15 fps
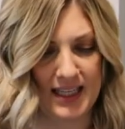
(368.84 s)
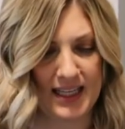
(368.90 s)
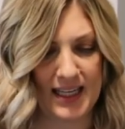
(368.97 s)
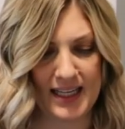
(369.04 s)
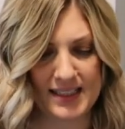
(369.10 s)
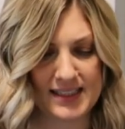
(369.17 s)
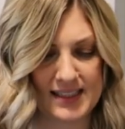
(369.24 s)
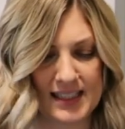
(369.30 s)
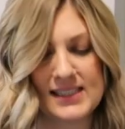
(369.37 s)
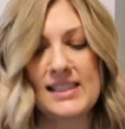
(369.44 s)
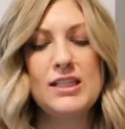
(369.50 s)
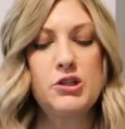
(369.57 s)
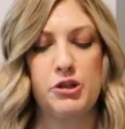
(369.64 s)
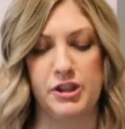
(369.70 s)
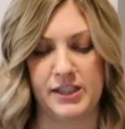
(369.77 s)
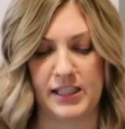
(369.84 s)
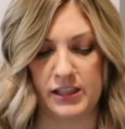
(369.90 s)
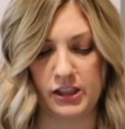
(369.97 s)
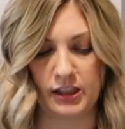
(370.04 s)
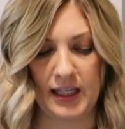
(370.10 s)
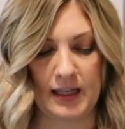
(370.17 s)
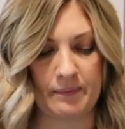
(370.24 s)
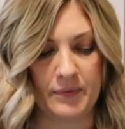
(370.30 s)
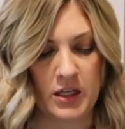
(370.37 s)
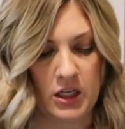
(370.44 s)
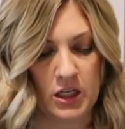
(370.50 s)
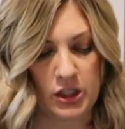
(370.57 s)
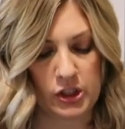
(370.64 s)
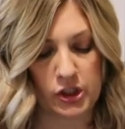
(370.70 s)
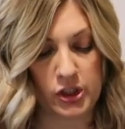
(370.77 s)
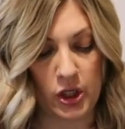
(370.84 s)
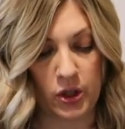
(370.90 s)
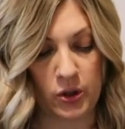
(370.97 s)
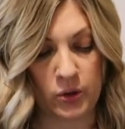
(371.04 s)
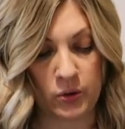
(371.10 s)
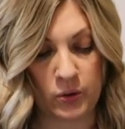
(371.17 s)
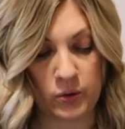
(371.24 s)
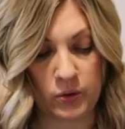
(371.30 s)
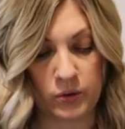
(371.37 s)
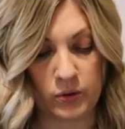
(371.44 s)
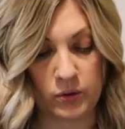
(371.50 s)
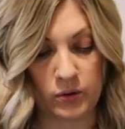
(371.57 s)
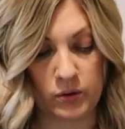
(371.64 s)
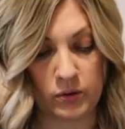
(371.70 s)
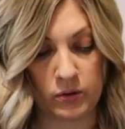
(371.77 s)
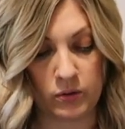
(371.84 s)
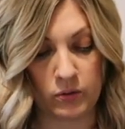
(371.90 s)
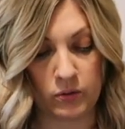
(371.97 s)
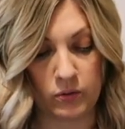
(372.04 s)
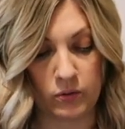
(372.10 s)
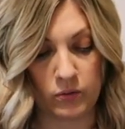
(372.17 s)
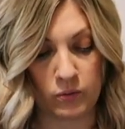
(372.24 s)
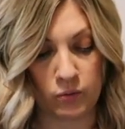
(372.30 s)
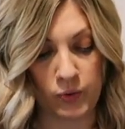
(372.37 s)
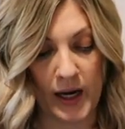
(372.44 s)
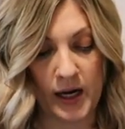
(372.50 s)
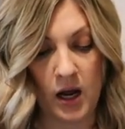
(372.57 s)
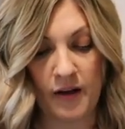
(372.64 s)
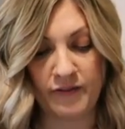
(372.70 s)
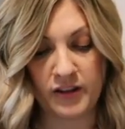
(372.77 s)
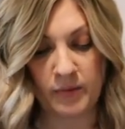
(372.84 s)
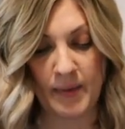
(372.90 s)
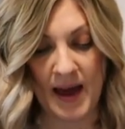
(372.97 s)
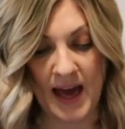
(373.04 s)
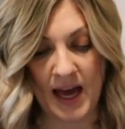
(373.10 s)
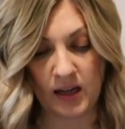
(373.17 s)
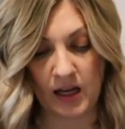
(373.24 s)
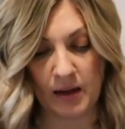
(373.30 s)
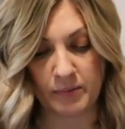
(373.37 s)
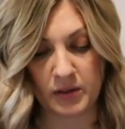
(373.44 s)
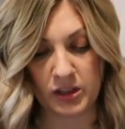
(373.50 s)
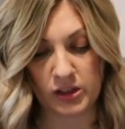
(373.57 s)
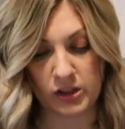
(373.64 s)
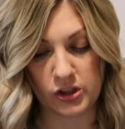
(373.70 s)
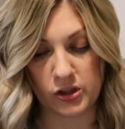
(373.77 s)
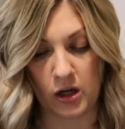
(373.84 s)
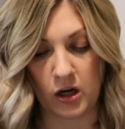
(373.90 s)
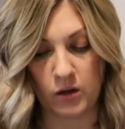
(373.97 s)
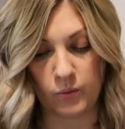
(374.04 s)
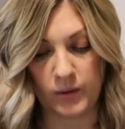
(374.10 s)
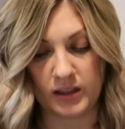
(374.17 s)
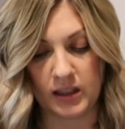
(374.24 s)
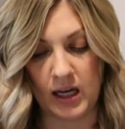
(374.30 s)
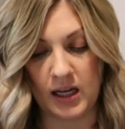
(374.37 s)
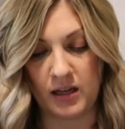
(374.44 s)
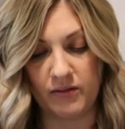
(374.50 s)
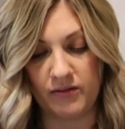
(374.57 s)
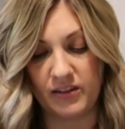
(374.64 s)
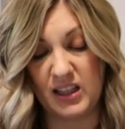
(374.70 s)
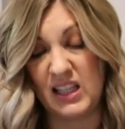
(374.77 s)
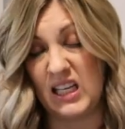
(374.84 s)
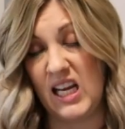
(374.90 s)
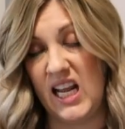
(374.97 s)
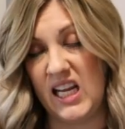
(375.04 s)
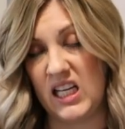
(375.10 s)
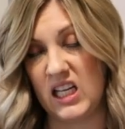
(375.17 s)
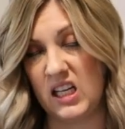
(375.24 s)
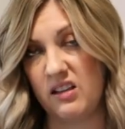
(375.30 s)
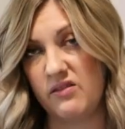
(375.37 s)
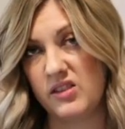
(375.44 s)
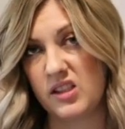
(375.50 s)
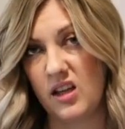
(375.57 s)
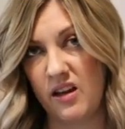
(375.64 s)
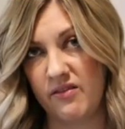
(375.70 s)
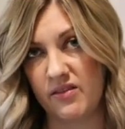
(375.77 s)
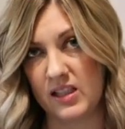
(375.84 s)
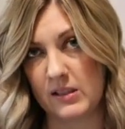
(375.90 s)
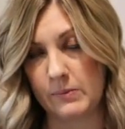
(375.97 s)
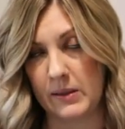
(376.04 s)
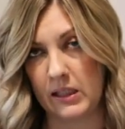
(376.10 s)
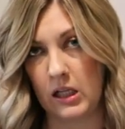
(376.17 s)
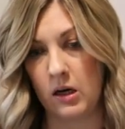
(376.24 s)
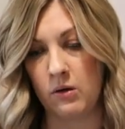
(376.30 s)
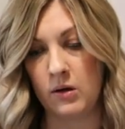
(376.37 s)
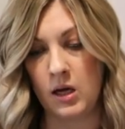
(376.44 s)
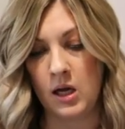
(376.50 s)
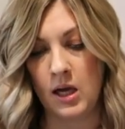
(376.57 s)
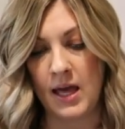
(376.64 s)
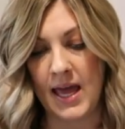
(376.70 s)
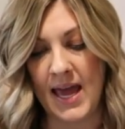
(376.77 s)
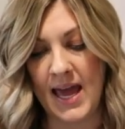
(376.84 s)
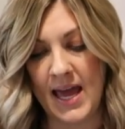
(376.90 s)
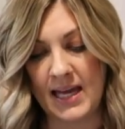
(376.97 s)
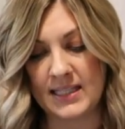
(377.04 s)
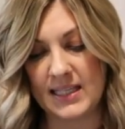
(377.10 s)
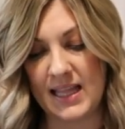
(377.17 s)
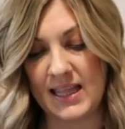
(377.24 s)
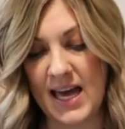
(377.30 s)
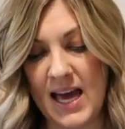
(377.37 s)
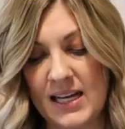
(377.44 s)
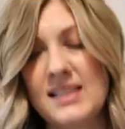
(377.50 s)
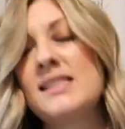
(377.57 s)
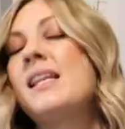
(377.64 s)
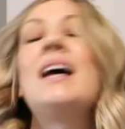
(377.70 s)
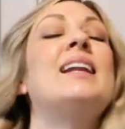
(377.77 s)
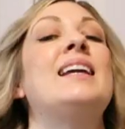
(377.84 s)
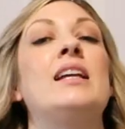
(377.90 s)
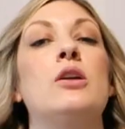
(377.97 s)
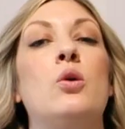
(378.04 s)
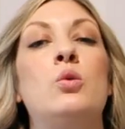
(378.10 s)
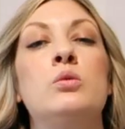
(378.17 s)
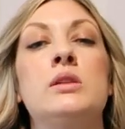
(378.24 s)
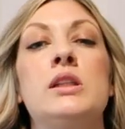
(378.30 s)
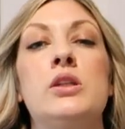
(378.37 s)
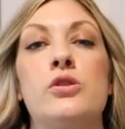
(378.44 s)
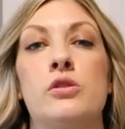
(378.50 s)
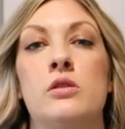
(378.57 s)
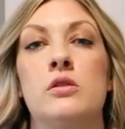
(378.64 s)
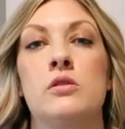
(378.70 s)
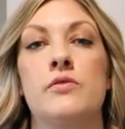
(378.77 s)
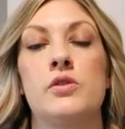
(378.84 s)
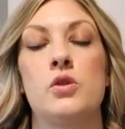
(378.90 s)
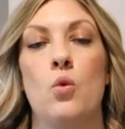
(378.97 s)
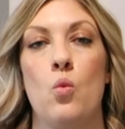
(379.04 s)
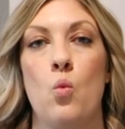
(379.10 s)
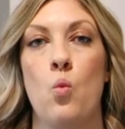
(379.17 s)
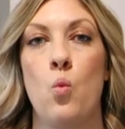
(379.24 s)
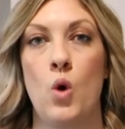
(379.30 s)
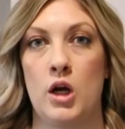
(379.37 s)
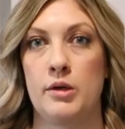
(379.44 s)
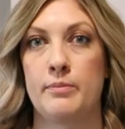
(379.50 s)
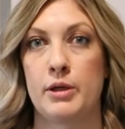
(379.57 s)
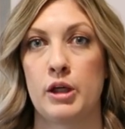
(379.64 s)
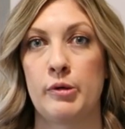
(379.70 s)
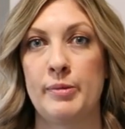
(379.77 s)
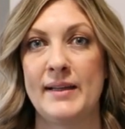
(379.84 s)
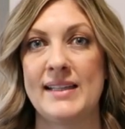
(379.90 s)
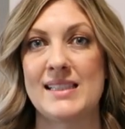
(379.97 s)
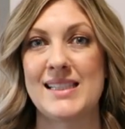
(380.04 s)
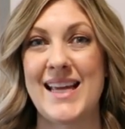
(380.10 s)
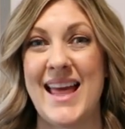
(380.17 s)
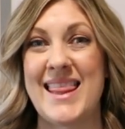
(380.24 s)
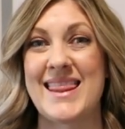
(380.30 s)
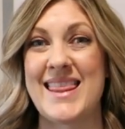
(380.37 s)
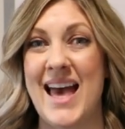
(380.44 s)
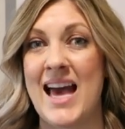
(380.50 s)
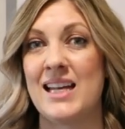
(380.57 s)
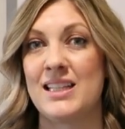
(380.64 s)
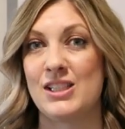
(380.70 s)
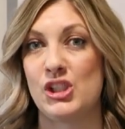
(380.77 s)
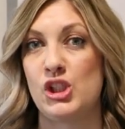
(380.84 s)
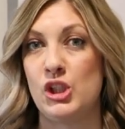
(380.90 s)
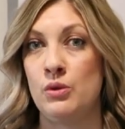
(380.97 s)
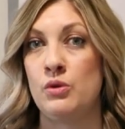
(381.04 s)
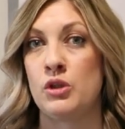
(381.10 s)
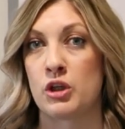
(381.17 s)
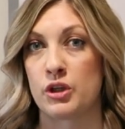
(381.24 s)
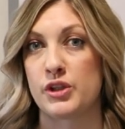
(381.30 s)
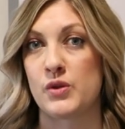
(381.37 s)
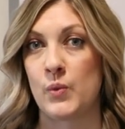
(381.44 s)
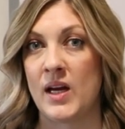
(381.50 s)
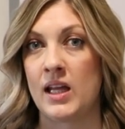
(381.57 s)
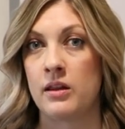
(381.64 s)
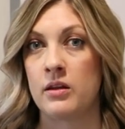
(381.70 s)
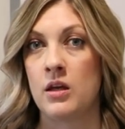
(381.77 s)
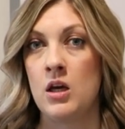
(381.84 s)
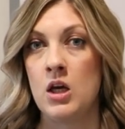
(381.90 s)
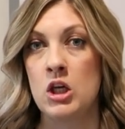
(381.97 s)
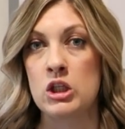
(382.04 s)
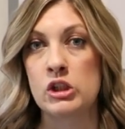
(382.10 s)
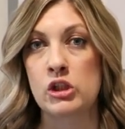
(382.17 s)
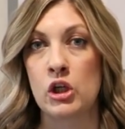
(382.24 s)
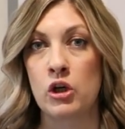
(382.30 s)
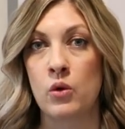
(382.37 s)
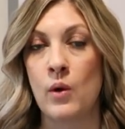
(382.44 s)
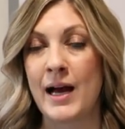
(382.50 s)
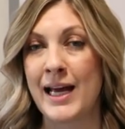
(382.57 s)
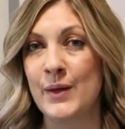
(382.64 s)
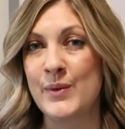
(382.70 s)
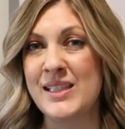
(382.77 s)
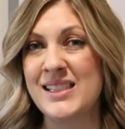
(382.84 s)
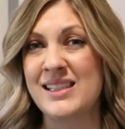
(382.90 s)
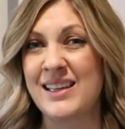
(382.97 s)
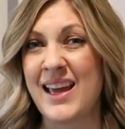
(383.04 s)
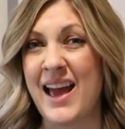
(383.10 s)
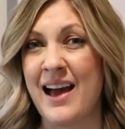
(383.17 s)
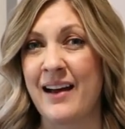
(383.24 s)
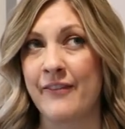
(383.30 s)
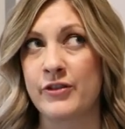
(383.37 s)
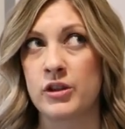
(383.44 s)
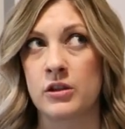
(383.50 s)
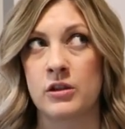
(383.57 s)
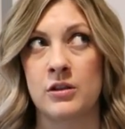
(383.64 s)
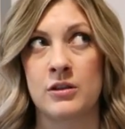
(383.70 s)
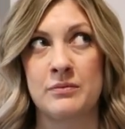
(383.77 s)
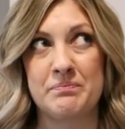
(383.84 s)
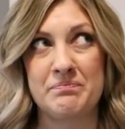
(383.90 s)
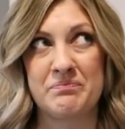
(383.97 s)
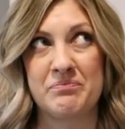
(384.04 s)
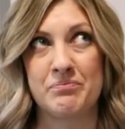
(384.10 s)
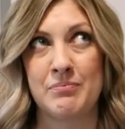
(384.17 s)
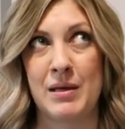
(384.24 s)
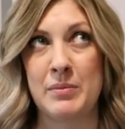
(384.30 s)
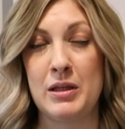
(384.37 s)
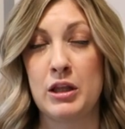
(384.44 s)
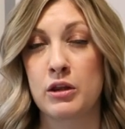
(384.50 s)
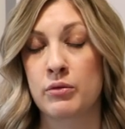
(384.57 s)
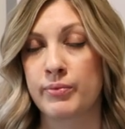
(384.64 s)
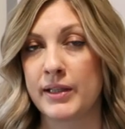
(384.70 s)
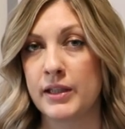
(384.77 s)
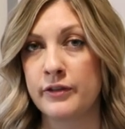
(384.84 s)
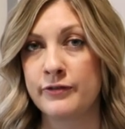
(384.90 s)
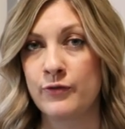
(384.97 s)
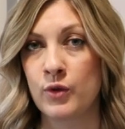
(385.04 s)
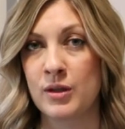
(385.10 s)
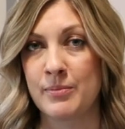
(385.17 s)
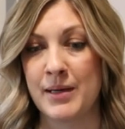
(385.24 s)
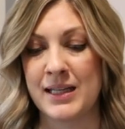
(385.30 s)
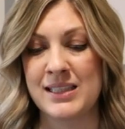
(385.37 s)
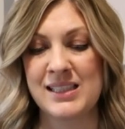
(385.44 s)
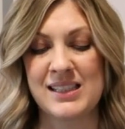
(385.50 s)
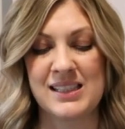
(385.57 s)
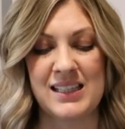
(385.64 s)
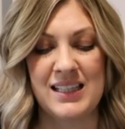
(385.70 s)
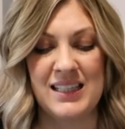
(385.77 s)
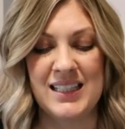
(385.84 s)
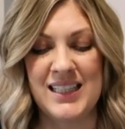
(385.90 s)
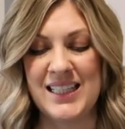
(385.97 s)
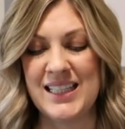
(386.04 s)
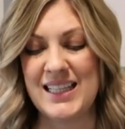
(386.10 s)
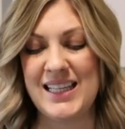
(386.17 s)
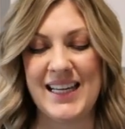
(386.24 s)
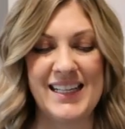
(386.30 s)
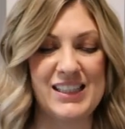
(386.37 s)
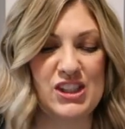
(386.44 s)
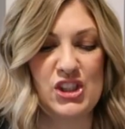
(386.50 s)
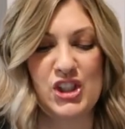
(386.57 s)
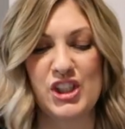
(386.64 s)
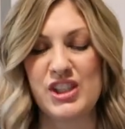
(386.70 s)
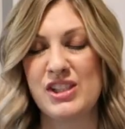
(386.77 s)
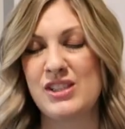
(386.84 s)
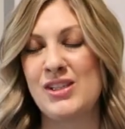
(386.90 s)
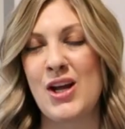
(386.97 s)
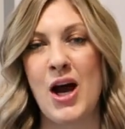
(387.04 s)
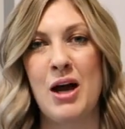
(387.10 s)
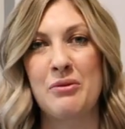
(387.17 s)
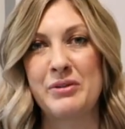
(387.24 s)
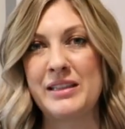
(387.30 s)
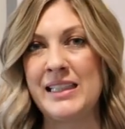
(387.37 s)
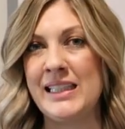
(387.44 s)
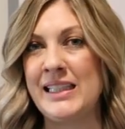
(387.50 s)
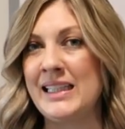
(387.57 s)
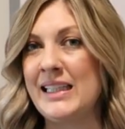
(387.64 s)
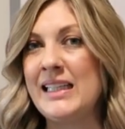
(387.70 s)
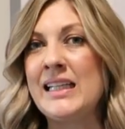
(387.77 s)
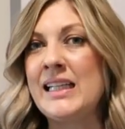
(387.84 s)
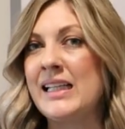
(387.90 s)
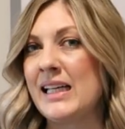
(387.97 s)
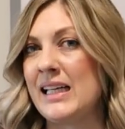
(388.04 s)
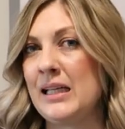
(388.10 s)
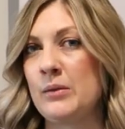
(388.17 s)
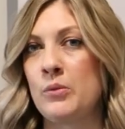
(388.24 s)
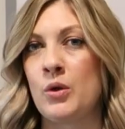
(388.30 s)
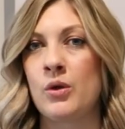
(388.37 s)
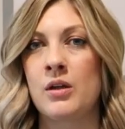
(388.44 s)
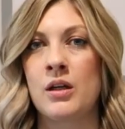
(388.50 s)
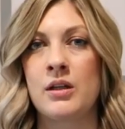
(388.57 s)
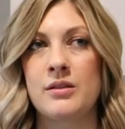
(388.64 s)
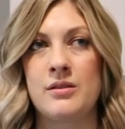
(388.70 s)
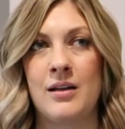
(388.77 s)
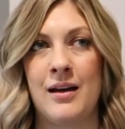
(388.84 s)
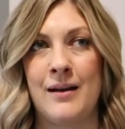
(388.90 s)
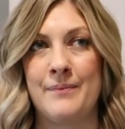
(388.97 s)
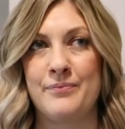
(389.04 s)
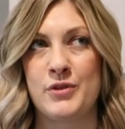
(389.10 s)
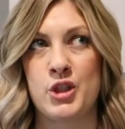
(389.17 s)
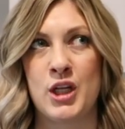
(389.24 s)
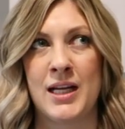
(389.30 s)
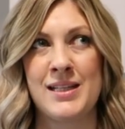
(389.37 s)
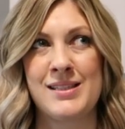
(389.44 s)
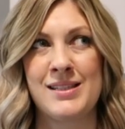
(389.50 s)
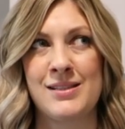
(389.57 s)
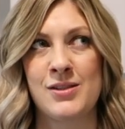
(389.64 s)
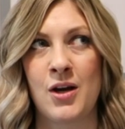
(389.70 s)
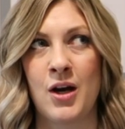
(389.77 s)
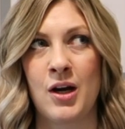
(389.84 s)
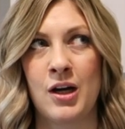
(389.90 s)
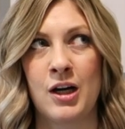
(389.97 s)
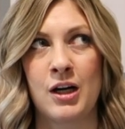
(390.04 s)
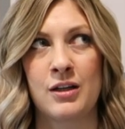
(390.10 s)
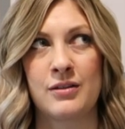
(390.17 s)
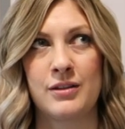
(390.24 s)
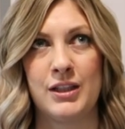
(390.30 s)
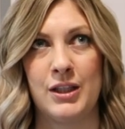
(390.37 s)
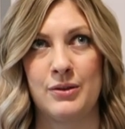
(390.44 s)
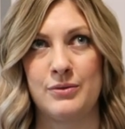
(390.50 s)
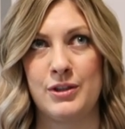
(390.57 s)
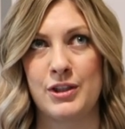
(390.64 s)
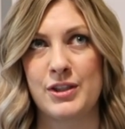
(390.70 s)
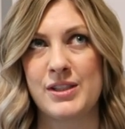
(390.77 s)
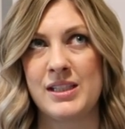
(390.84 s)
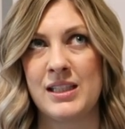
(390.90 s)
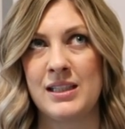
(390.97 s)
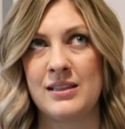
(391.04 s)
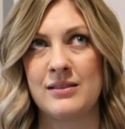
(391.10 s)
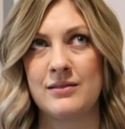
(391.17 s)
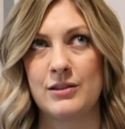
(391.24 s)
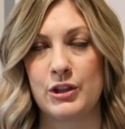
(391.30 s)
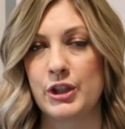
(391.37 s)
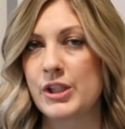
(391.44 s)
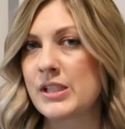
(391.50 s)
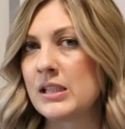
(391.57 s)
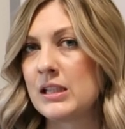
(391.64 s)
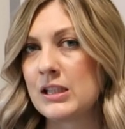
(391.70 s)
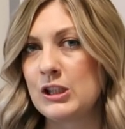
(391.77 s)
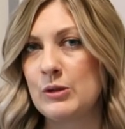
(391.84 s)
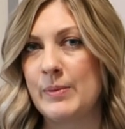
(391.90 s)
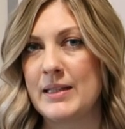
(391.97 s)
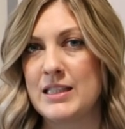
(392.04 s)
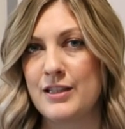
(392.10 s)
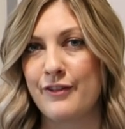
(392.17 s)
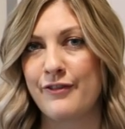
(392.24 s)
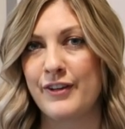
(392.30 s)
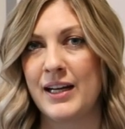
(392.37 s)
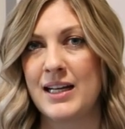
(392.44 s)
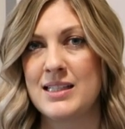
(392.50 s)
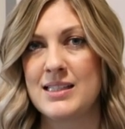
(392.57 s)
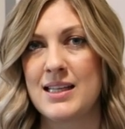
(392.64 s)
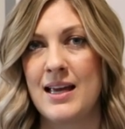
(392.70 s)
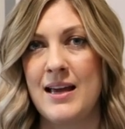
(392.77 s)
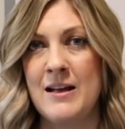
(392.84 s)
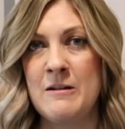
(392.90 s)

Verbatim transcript: It's interesting looking. So right off the bat, I'm gonna start with kind of the negatives of this pillow. And that is that it only serves one purpose, and that is to nurse with. So I would say after maybe 3 to 4 months, it's just not really needed anymore. Chances are, you know, nursing looks a little bit different.